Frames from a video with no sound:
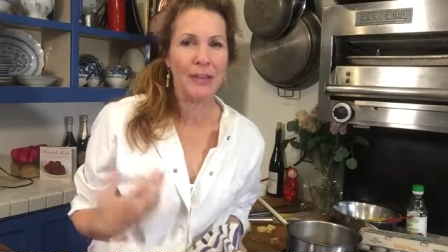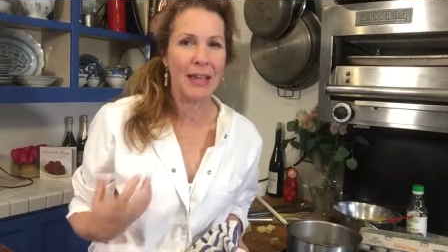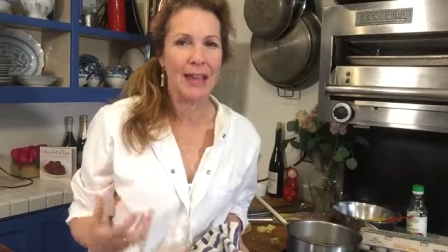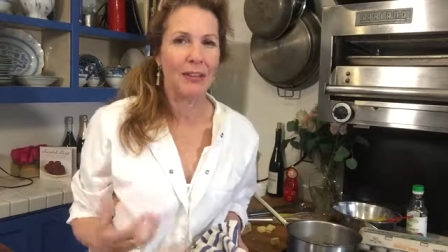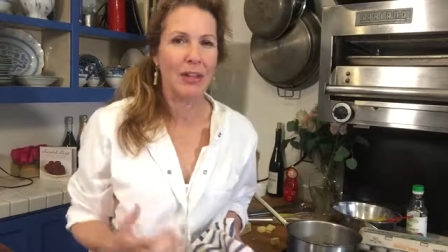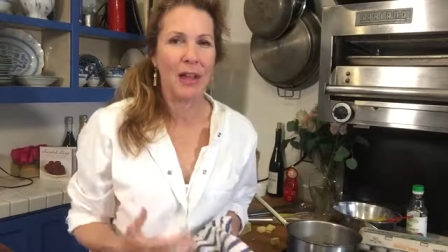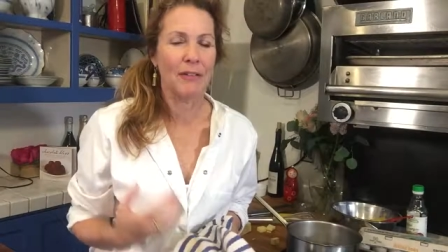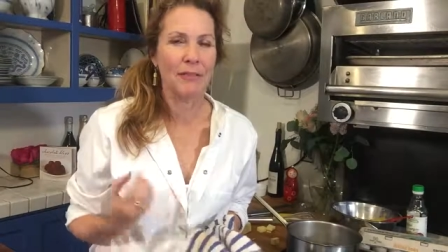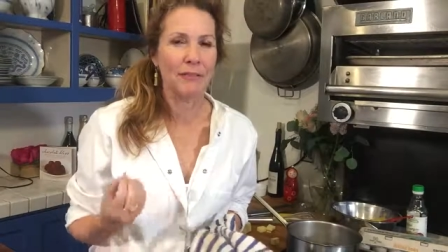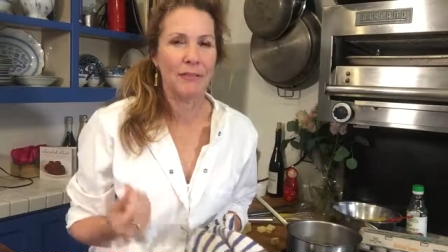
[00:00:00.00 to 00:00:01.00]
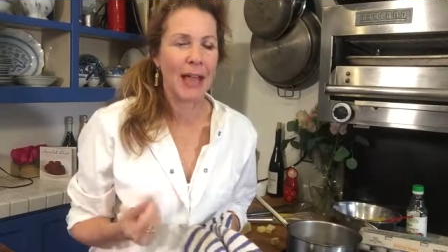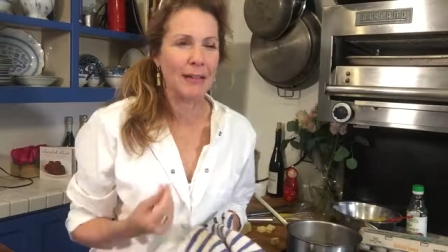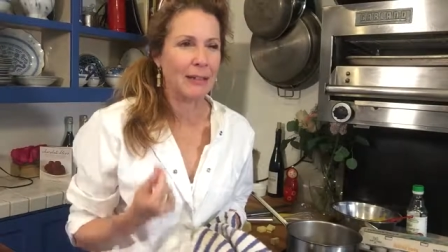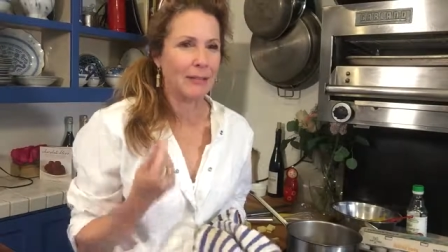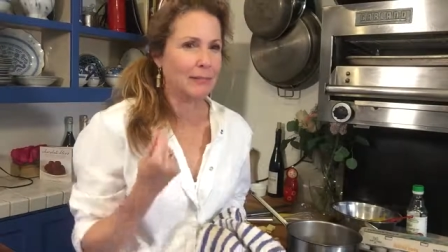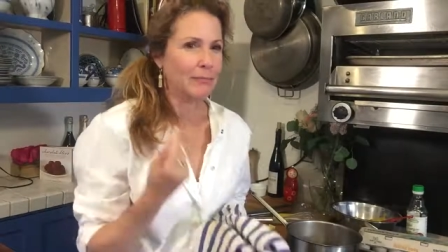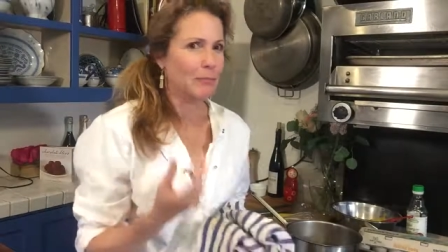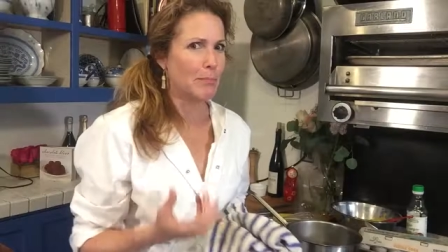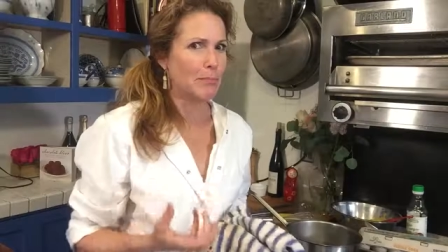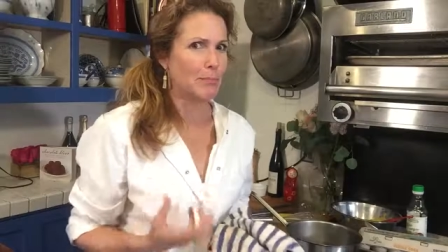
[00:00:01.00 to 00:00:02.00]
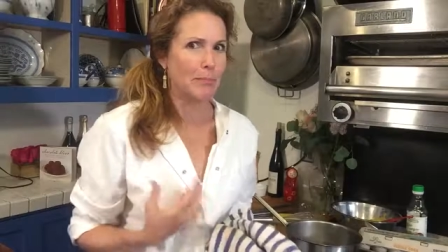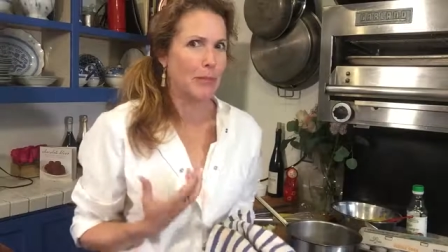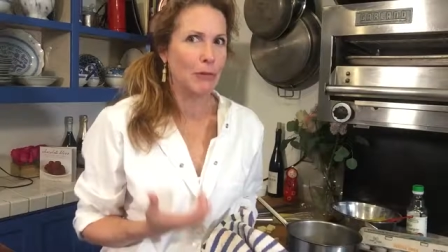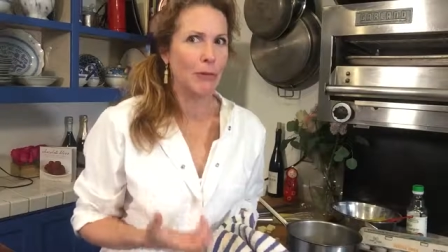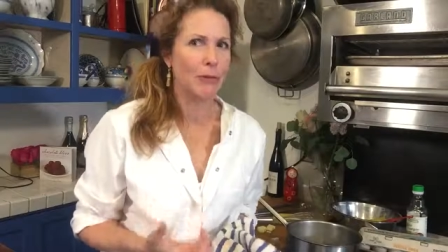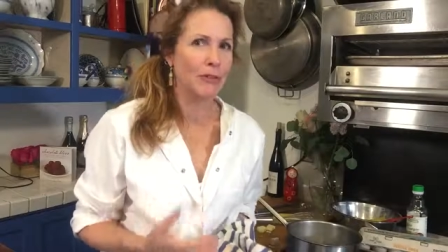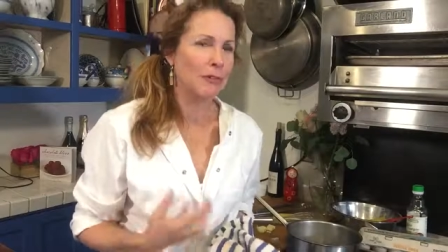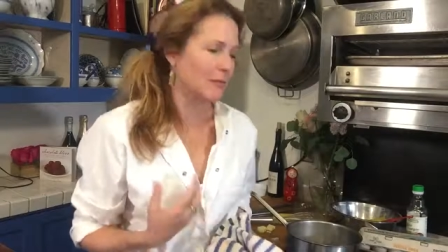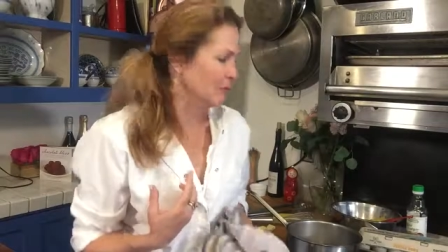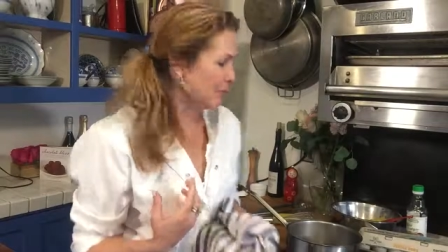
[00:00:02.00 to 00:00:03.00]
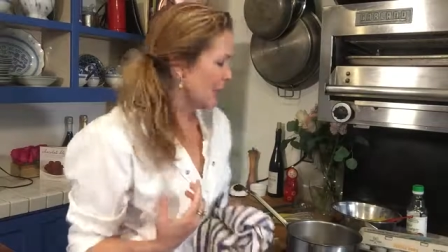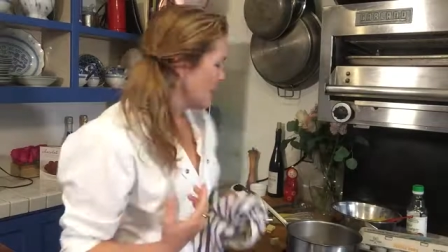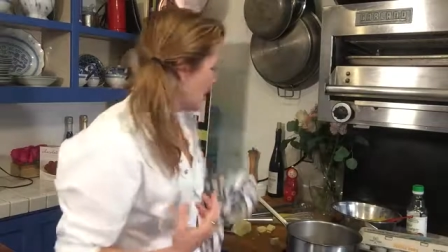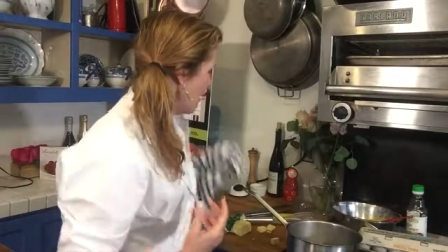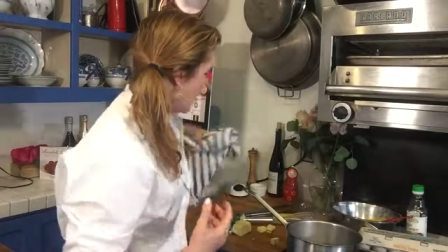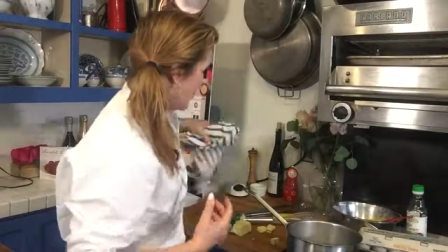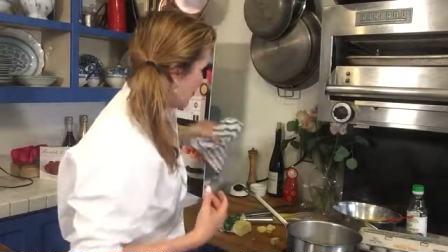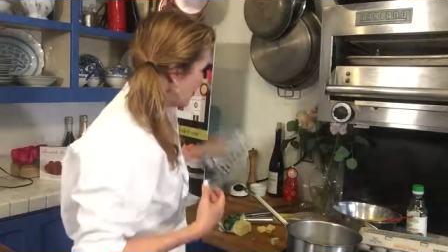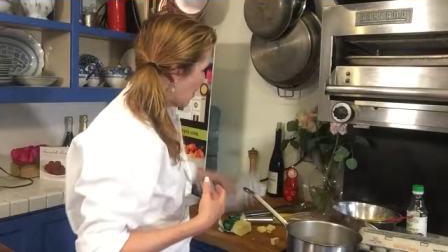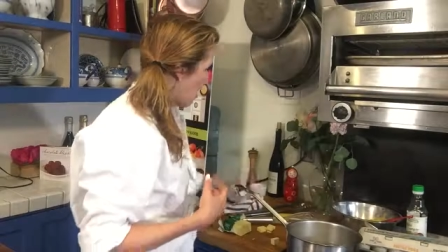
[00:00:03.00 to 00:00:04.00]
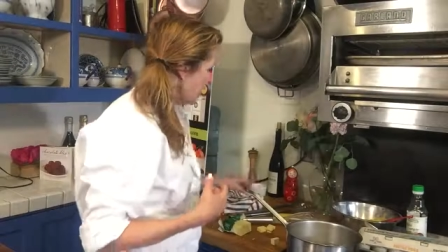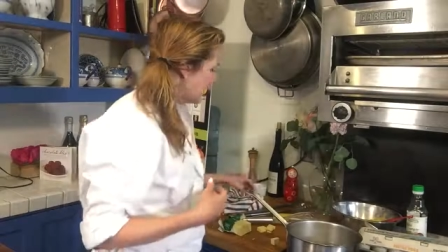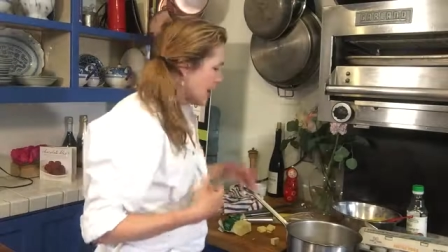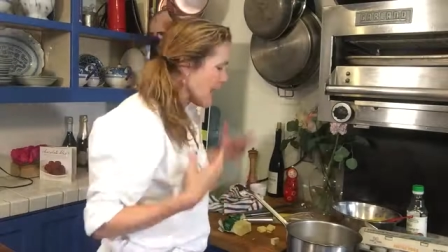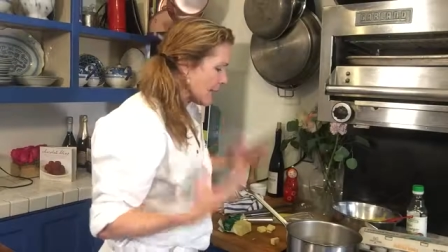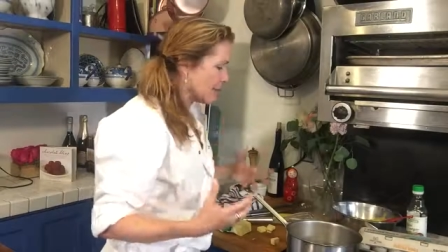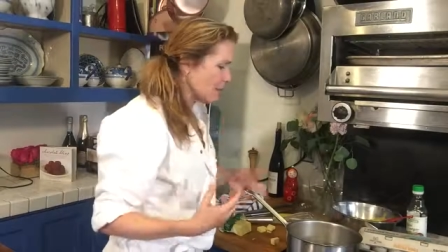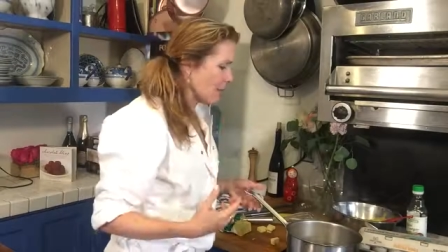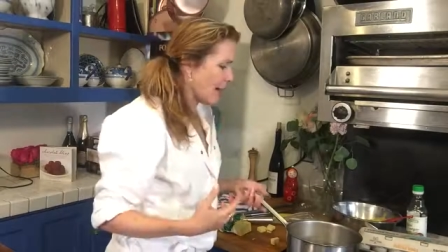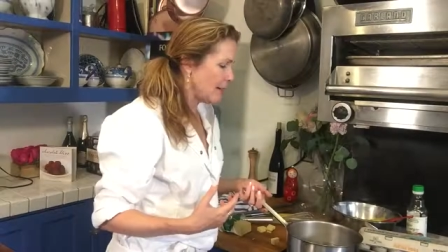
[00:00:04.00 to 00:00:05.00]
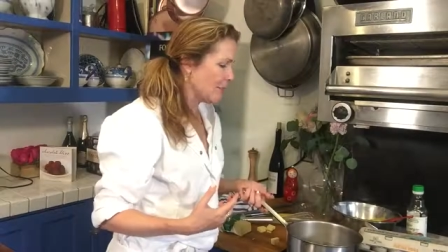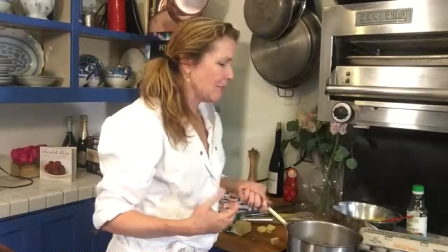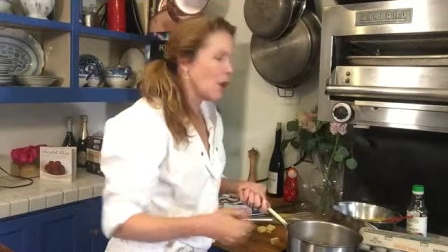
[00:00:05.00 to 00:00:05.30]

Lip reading: and they have a lot of fat and minerals and content, right?